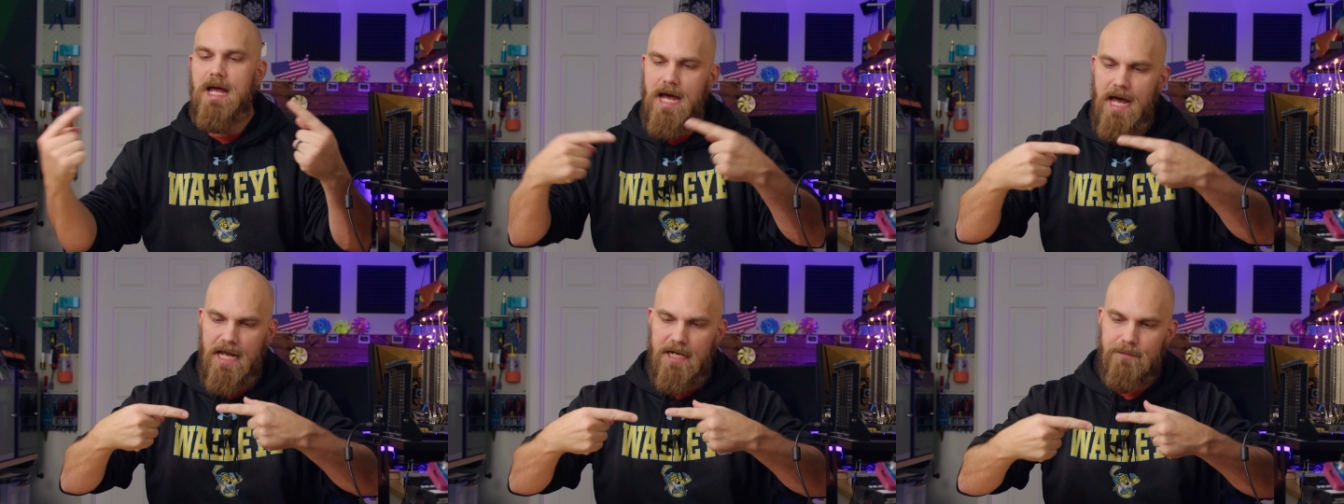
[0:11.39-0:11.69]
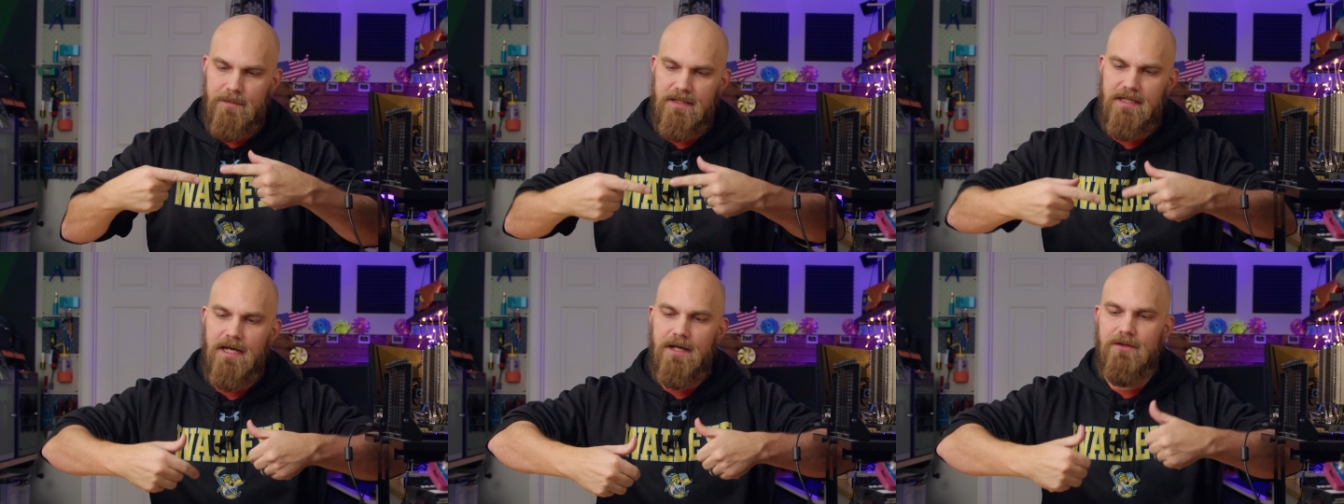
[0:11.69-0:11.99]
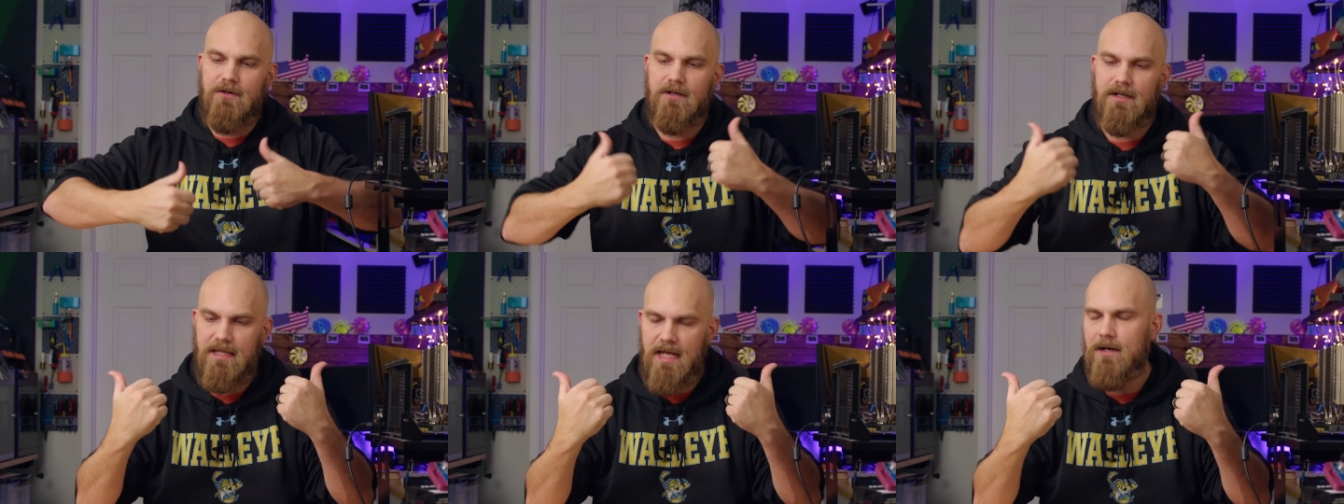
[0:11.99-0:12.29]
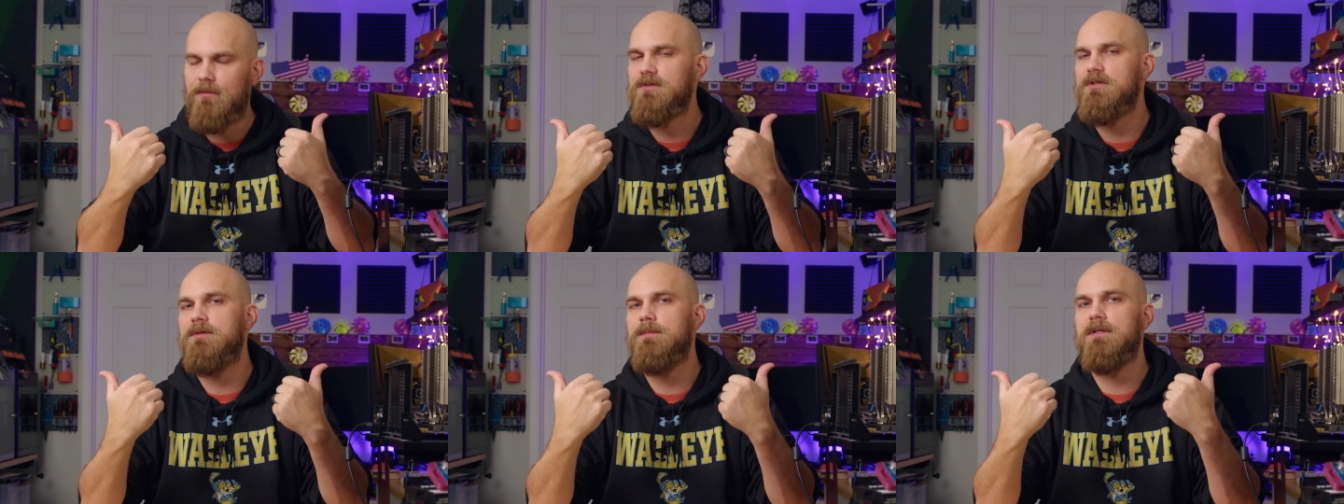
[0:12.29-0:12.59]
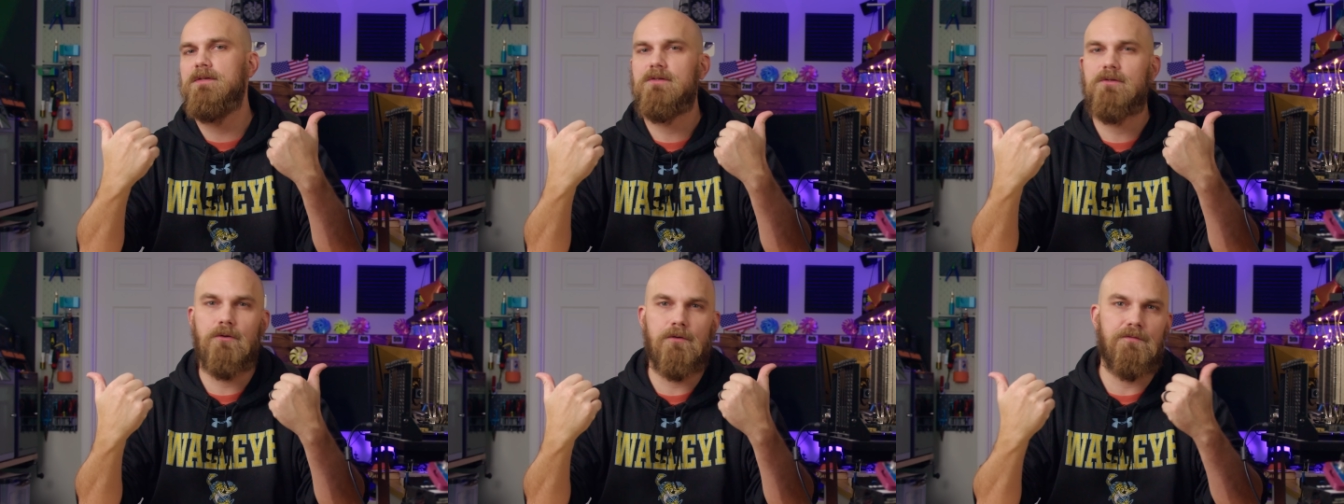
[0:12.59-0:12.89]
add them together, and that was going to
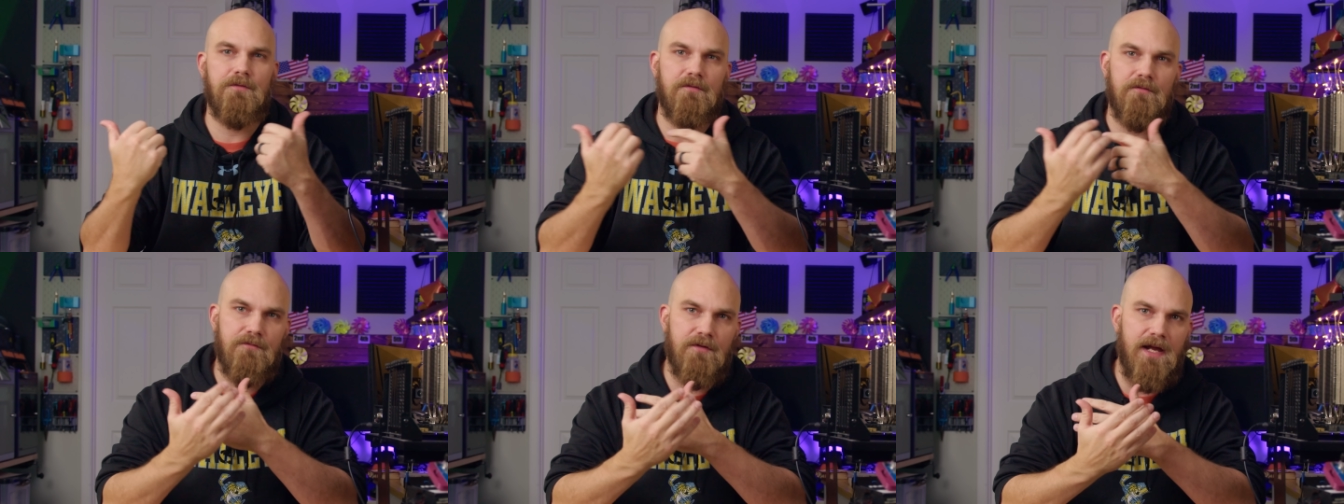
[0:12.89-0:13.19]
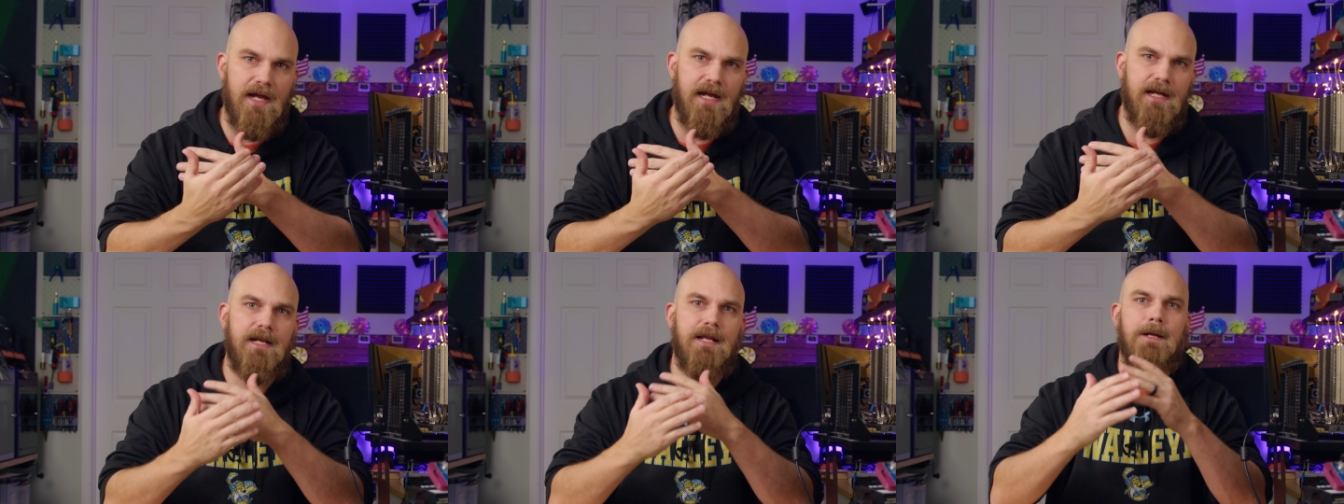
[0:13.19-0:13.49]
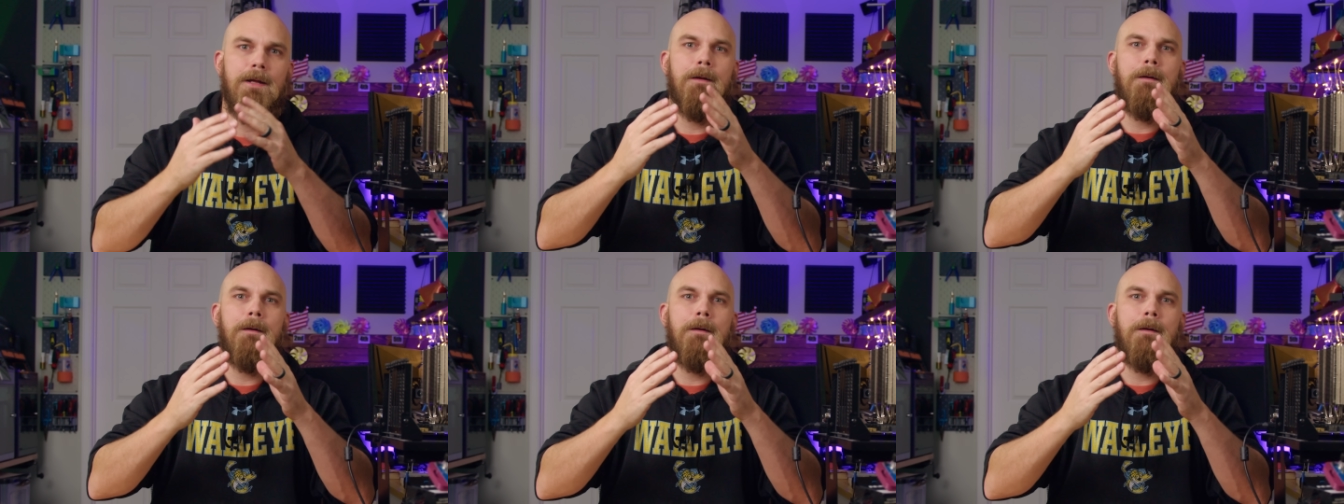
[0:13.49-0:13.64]
be the score for the fan.